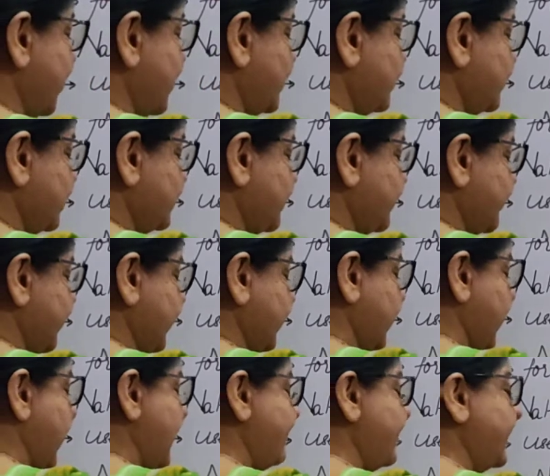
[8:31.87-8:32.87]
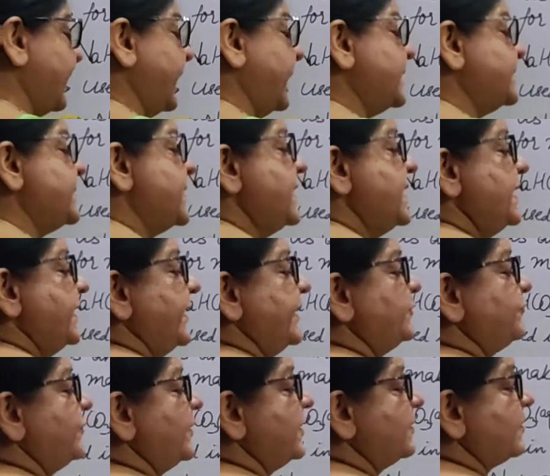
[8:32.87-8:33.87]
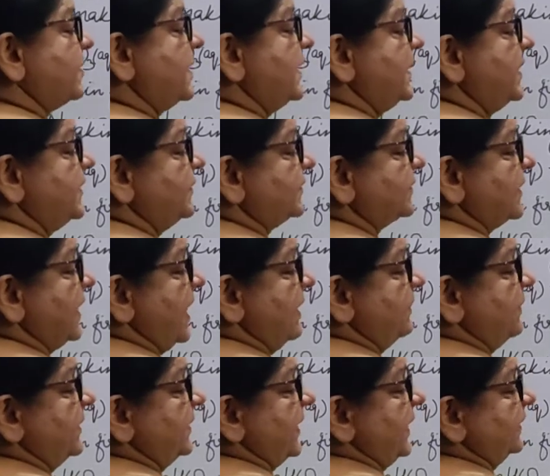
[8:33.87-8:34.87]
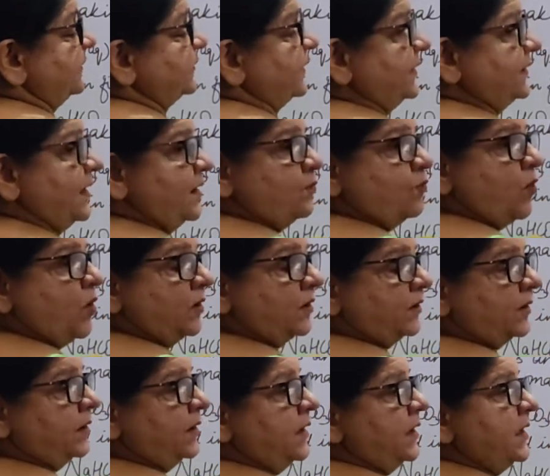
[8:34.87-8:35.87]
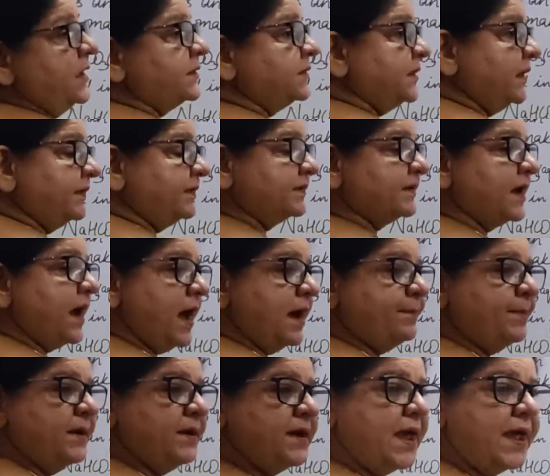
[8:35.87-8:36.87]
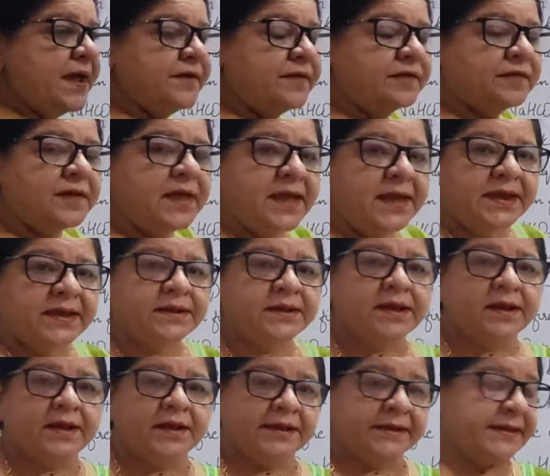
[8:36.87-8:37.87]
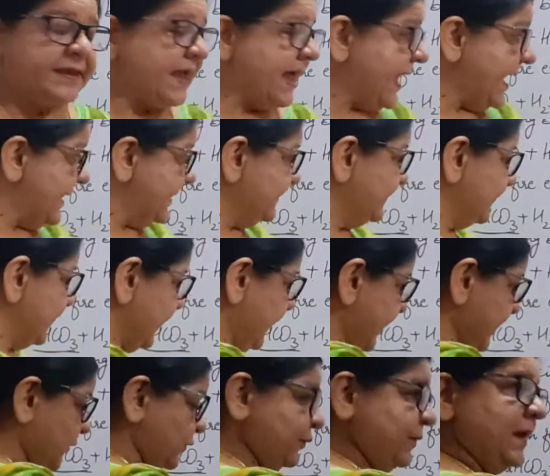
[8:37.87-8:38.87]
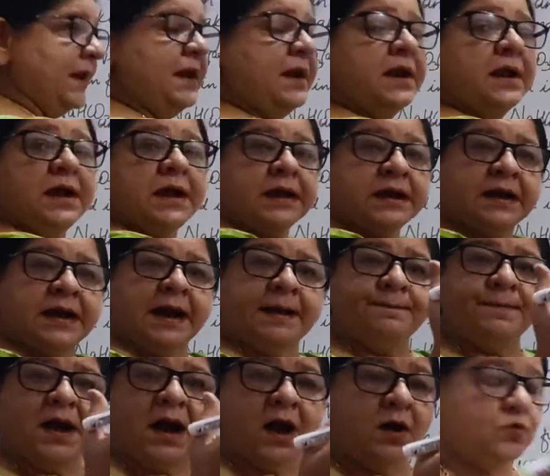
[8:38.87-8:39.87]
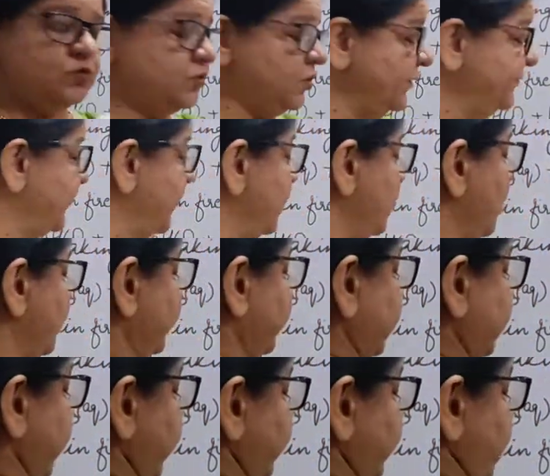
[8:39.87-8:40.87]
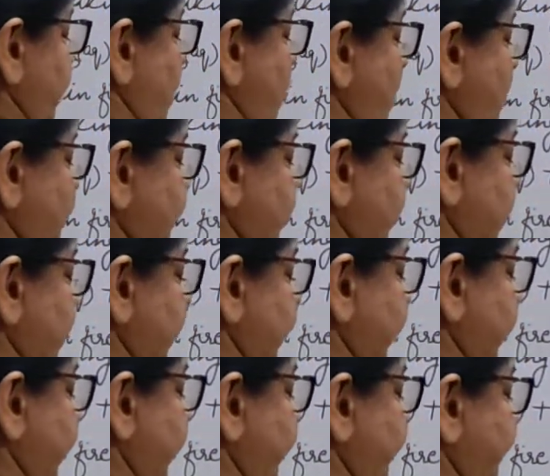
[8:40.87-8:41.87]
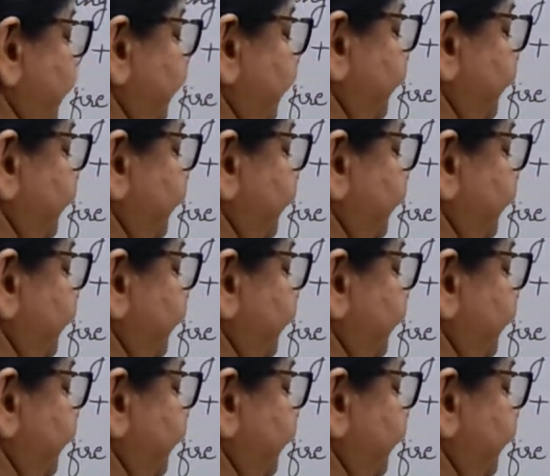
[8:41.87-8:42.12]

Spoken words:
because this is a carbonate, it will release carbon dioxide and water. This carbon dioxide gas, it will come out of the nozzle. There is a nozzle here,